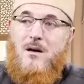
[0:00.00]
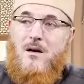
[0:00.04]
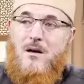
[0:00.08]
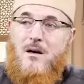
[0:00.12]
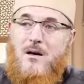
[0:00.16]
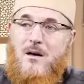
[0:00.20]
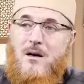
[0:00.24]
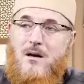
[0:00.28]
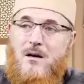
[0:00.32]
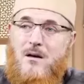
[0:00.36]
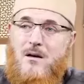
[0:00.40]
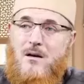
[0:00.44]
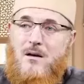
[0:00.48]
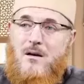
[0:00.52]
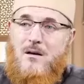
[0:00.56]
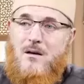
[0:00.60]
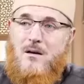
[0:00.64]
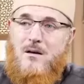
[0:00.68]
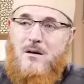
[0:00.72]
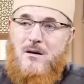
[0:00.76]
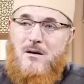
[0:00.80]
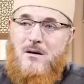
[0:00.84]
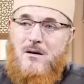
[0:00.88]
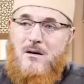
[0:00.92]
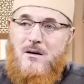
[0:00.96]
In
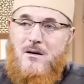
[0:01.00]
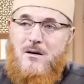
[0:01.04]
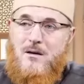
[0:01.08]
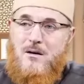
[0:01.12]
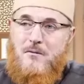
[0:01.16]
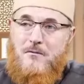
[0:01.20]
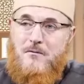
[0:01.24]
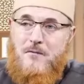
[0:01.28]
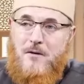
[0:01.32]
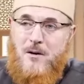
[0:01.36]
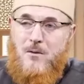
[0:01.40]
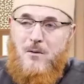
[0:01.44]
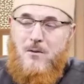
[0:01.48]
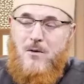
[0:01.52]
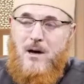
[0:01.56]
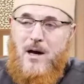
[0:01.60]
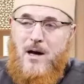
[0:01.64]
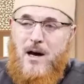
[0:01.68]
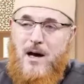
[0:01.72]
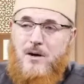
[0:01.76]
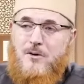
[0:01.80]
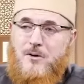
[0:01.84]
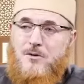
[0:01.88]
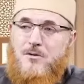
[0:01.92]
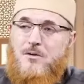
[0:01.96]
the farewell
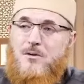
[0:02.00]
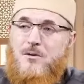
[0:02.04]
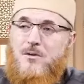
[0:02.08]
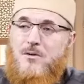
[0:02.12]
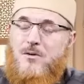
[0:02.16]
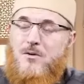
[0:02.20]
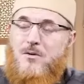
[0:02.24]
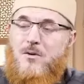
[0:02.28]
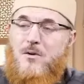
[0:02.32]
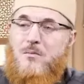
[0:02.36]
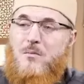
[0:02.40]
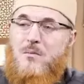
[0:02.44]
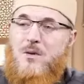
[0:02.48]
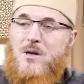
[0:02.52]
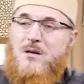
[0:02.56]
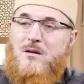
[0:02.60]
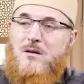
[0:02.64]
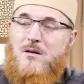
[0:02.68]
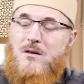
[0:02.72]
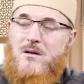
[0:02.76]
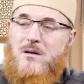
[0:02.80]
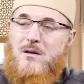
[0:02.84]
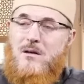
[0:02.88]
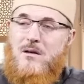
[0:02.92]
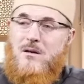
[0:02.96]
Hajj, the
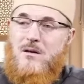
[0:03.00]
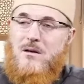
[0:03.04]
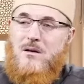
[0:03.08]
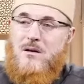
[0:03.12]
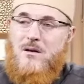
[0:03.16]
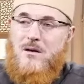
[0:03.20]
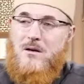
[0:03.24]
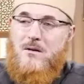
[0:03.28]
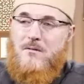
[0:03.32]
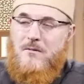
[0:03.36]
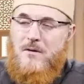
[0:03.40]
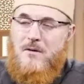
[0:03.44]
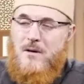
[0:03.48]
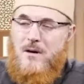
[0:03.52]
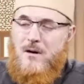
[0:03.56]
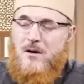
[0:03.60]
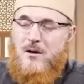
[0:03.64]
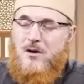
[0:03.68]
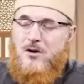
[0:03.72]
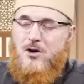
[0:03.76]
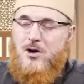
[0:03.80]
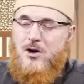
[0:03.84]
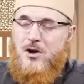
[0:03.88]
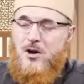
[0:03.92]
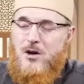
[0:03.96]
Almighty
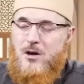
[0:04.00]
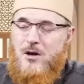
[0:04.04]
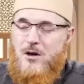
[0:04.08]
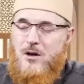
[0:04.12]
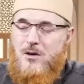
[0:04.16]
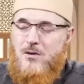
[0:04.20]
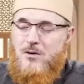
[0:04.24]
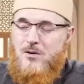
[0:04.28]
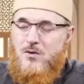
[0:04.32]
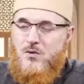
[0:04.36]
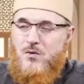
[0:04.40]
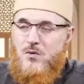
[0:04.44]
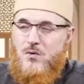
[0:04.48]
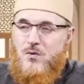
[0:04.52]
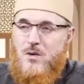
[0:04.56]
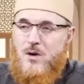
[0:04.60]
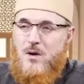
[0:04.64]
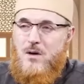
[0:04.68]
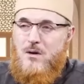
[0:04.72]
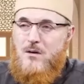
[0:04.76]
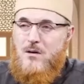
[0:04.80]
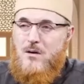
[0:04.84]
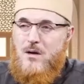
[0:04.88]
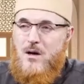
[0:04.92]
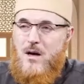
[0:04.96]
revealed in
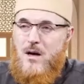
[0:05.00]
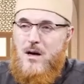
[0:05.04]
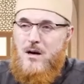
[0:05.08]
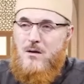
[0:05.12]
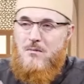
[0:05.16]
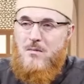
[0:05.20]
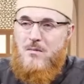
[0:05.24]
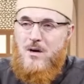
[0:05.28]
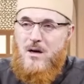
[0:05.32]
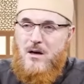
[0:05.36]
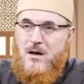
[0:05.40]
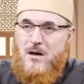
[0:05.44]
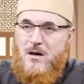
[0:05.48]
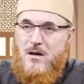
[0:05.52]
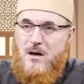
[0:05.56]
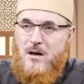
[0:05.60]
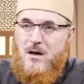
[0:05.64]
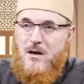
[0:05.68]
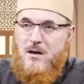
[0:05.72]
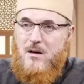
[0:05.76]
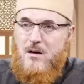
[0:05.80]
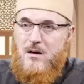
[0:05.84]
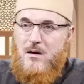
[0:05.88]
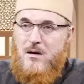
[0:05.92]
Surah Al-Maidah,